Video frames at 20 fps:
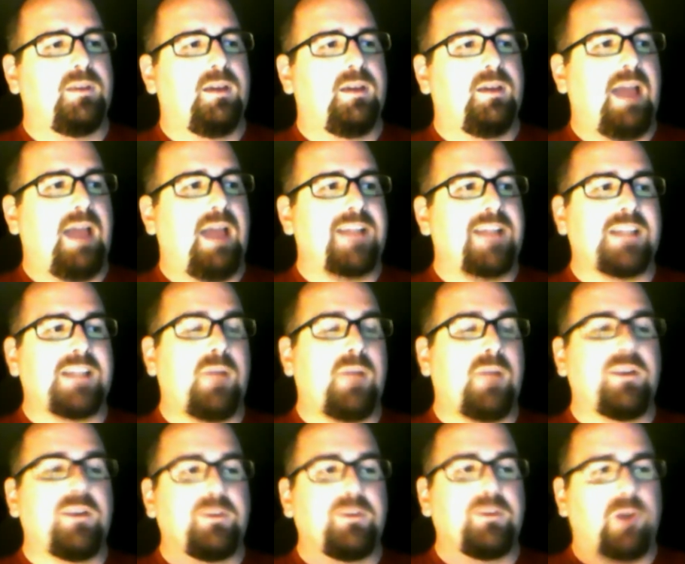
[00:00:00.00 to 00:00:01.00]
actually, I want to
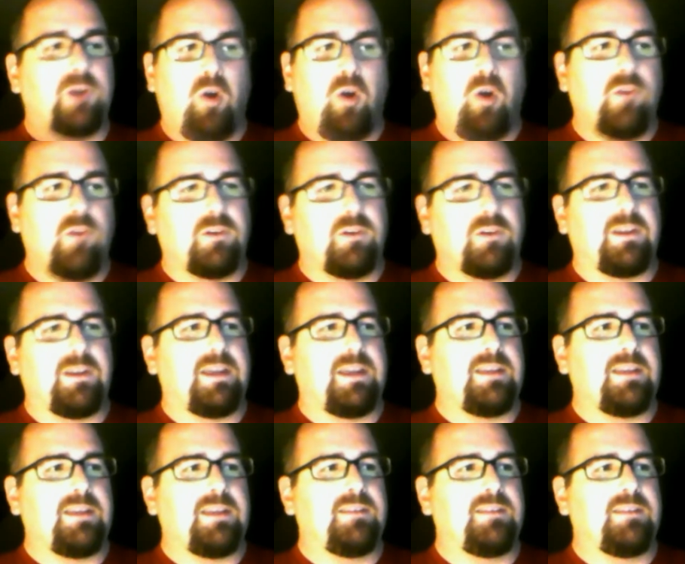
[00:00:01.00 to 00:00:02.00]
do it over again.